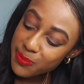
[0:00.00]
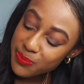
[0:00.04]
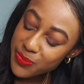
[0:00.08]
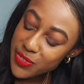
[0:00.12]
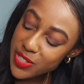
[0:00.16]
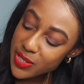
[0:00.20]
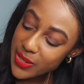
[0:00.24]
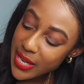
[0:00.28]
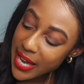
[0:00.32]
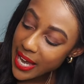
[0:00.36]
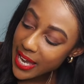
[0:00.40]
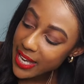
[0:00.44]

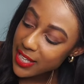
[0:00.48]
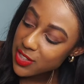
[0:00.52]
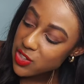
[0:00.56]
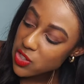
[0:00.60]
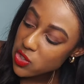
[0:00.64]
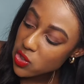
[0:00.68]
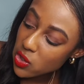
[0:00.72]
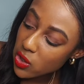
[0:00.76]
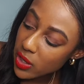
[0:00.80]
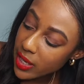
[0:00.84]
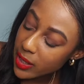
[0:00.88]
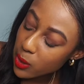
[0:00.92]
So yeah, it's
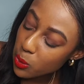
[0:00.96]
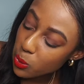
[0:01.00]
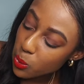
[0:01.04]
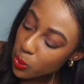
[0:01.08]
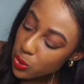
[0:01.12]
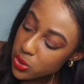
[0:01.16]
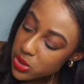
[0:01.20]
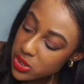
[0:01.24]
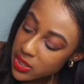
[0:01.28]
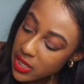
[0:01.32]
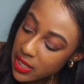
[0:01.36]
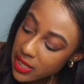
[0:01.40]
just got like
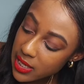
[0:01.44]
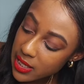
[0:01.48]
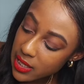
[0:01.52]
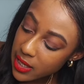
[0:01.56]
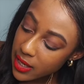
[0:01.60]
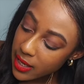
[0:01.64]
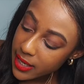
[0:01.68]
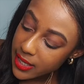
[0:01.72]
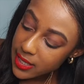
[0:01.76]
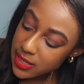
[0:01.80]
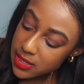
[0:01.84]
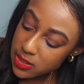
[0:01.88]
watercolour
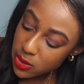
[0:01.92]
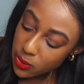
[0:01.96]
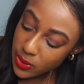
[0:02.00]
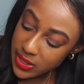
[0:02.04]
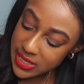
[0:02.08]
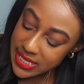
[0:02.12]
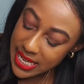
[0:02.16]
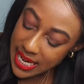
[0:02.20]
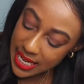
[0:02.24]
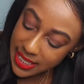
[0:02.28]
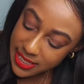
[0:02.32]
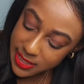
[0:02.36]
lines on,
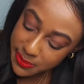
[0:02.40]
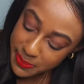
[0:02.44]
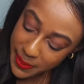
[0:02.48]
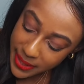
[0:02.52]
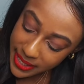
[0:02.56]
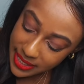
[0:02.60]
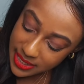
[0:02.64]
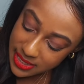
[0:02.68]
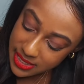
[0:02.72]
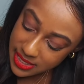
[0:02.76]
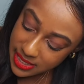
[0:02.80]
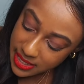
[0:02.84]
it's hand
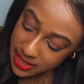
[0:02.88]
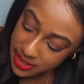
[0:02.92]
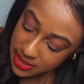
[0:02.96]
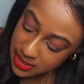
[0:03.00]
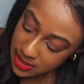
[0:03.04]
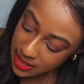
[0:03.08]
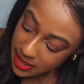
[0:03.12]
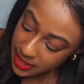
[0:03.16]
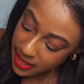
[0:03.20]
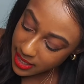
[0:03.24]
painted,